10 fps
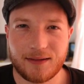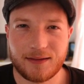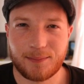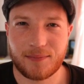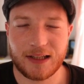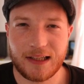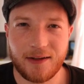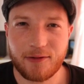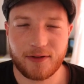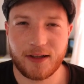
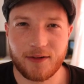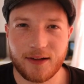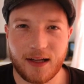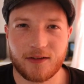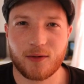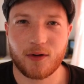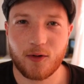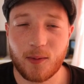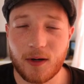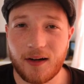belief, you know, in that sort of
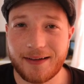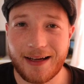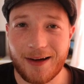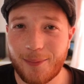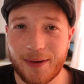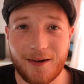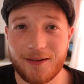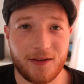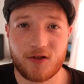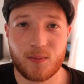rumor. And now
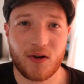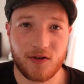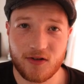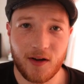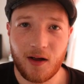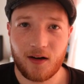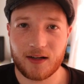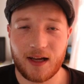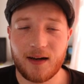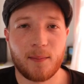apparently Spurs are
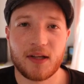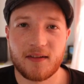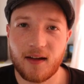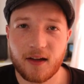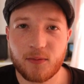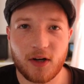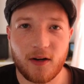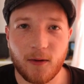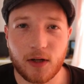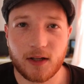getting a bit desperate
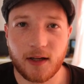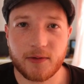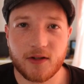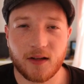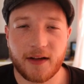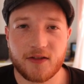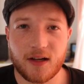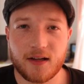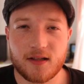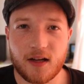here when it comes to
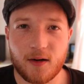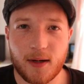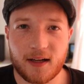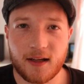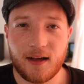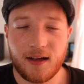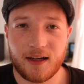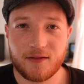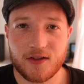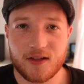left-sided center back,
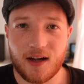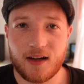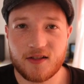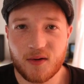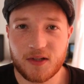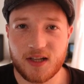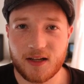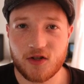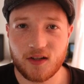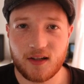and have decided to
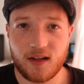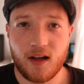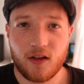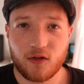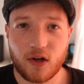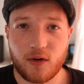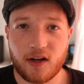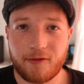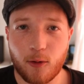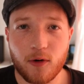potentially throw in a
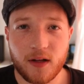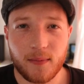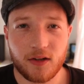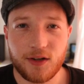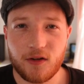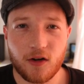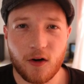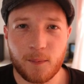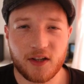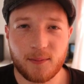40 million euro
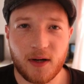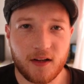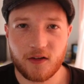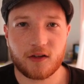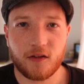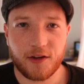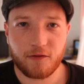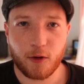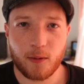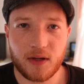bid by the looks of it
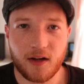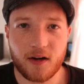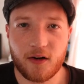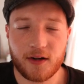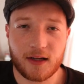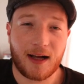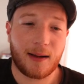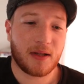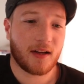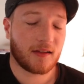for PIERO
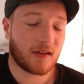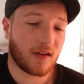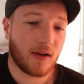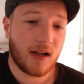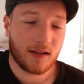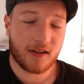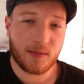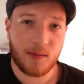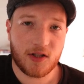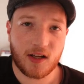HINCAPIE. So let's
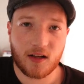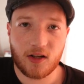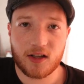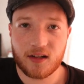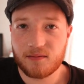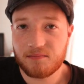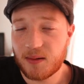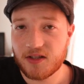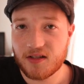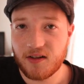maybe take a look at,
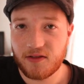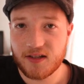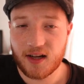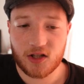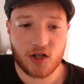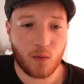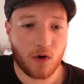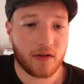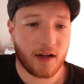maybe see if he's actually worth that